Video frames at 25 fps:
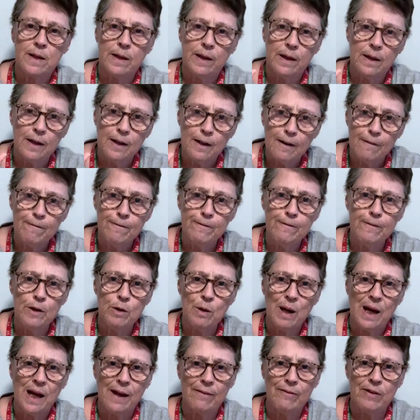if
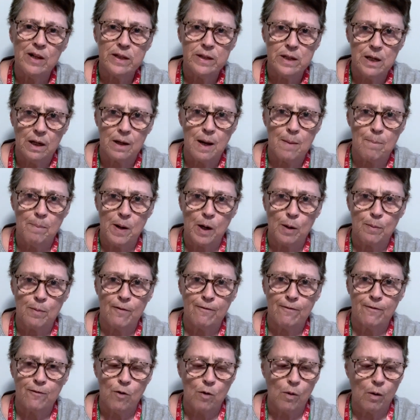you haven't done a bear
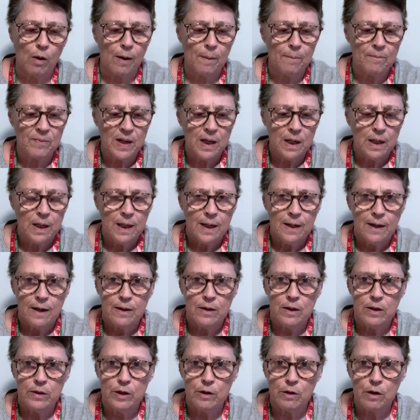before,
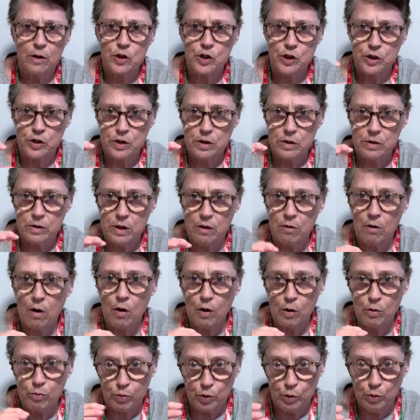there
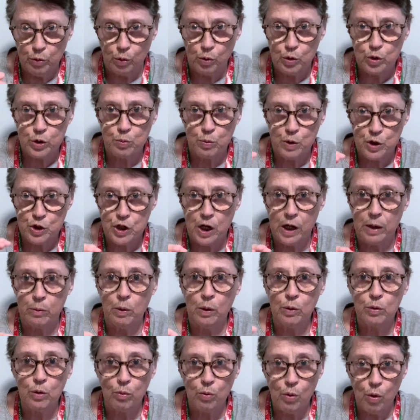are rules, which I
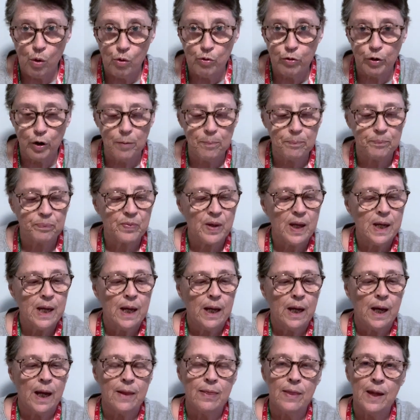will go over.
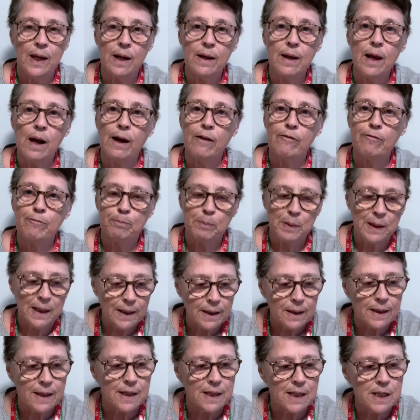And then I've
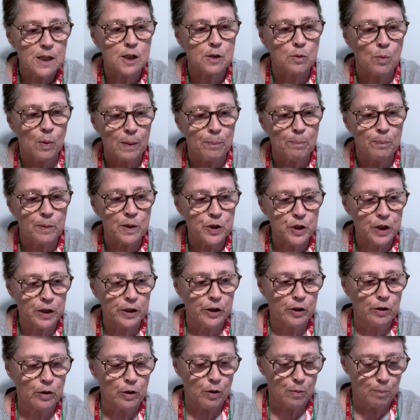picked this one
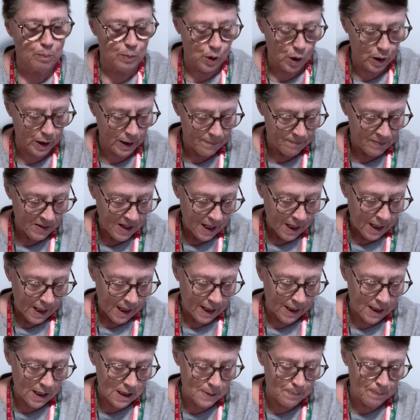particular book,
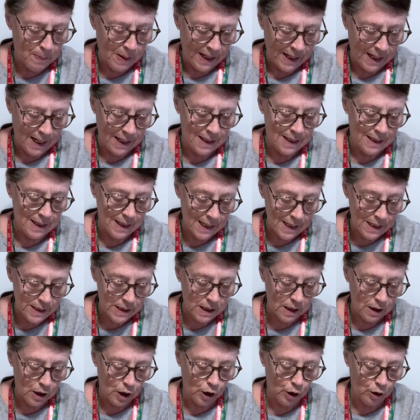and it's by
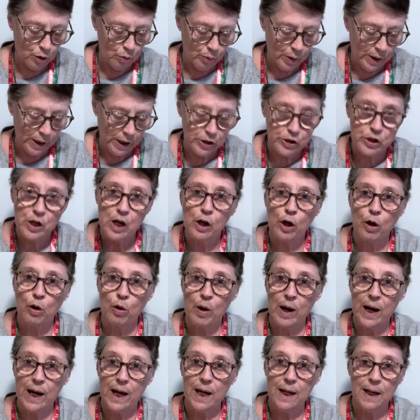Anita Louise
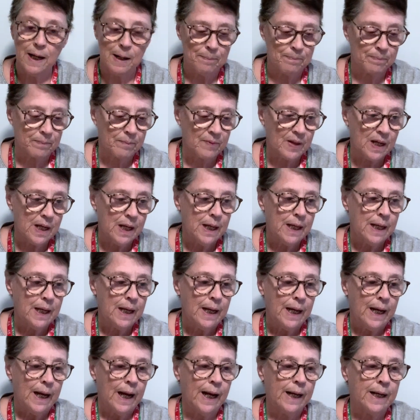Crane.
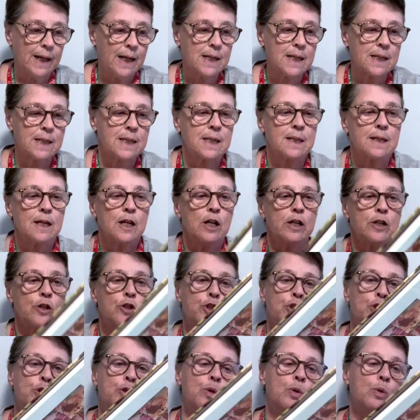And it's
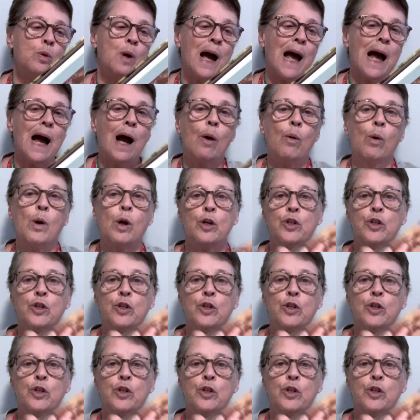2-hour